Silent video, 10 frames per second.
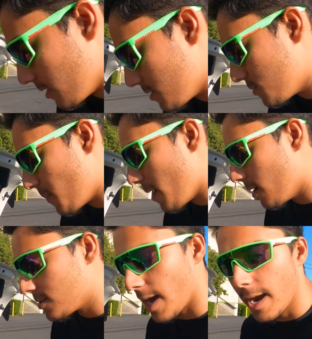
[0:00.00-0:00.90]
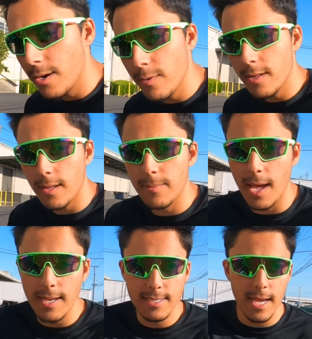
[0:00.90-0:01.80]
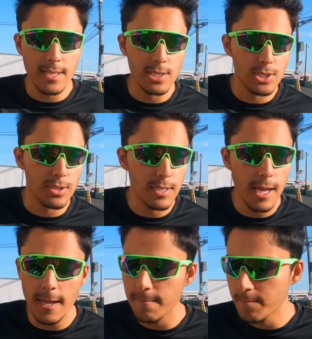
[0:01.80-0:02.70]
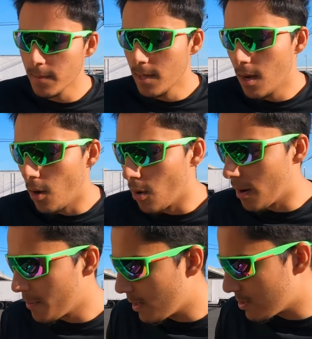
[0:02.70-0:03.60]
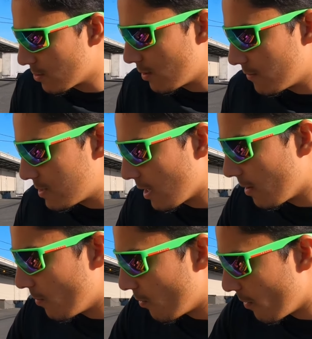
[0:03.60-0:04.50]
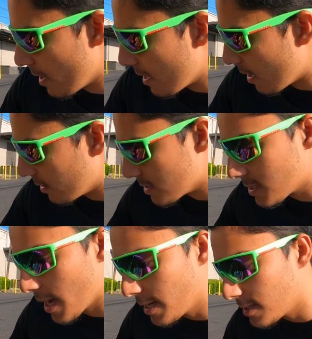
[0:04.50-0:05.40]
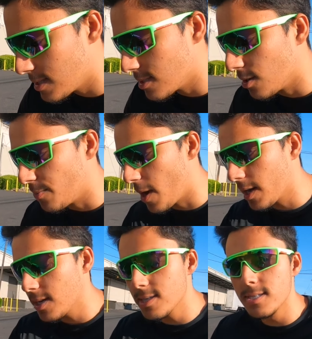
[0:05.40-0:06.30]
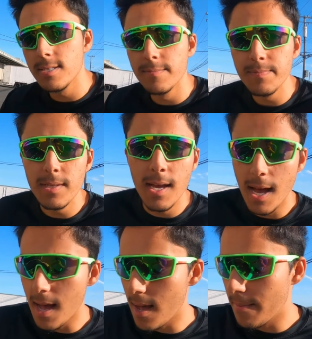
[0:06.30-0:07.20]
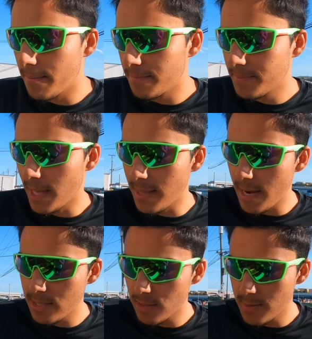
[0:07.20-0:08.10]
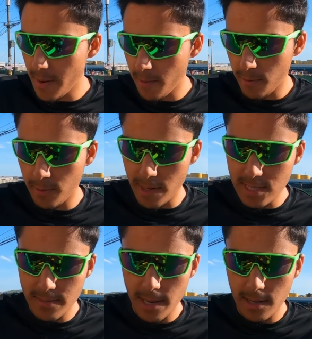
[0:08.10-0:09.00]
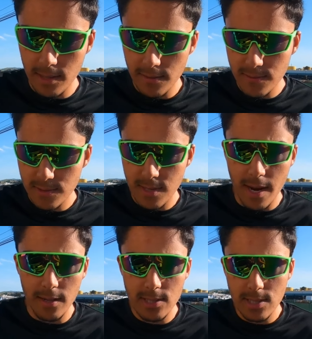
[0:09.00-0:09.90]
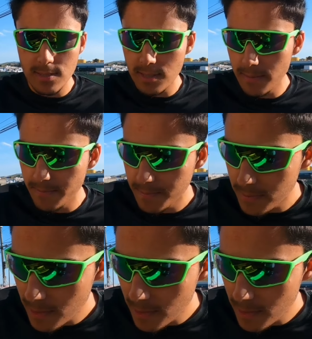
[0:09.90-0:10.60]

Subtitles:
in the spare tire well. I'm not exactly sure yet. Okay. Or I'm going to sort of tuck them away on the side in these little pockets. And then in terms of the rest of my airlift system,